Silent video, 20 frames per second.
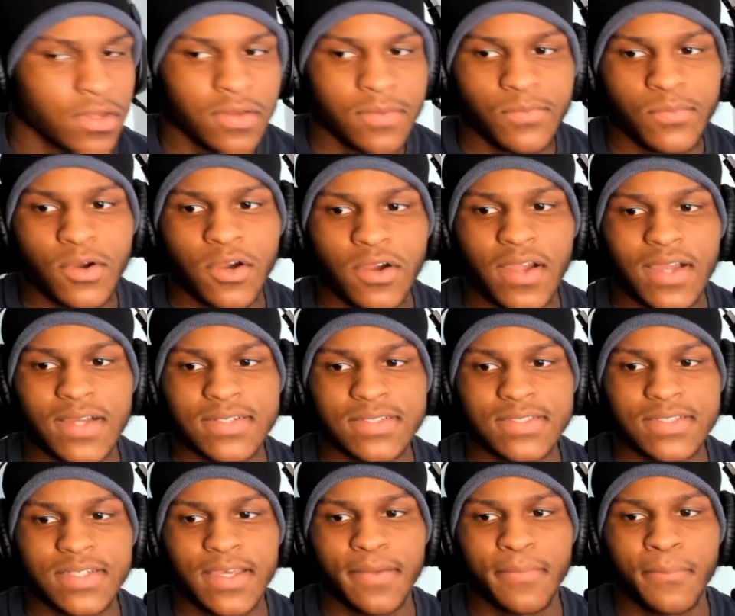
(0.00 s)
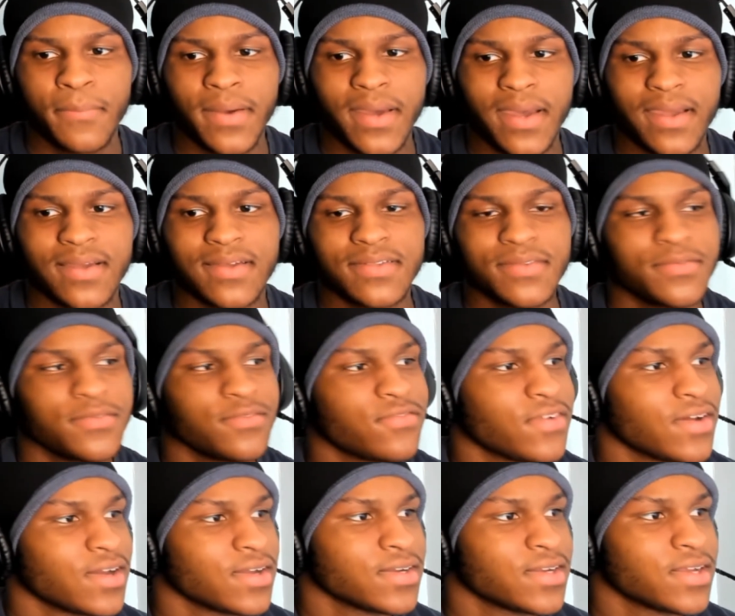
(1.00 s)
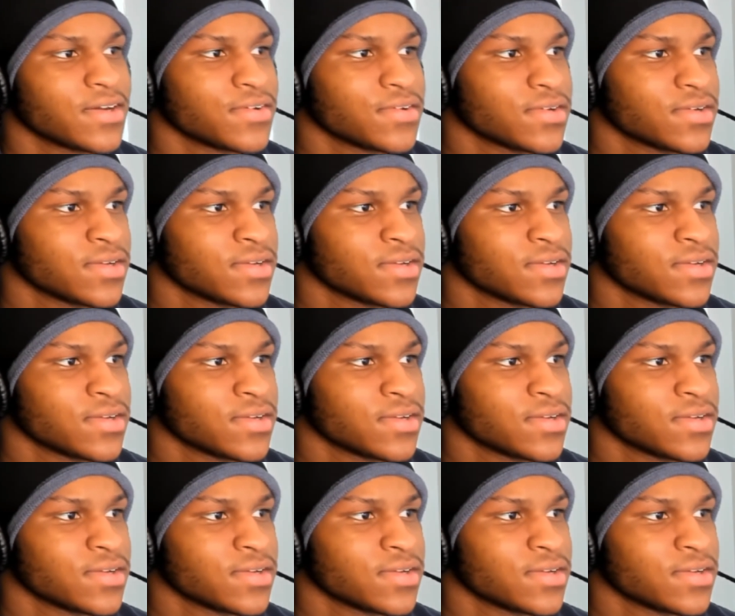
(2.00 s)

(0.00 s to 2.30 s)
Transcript: Bro got his get back. Let me find out.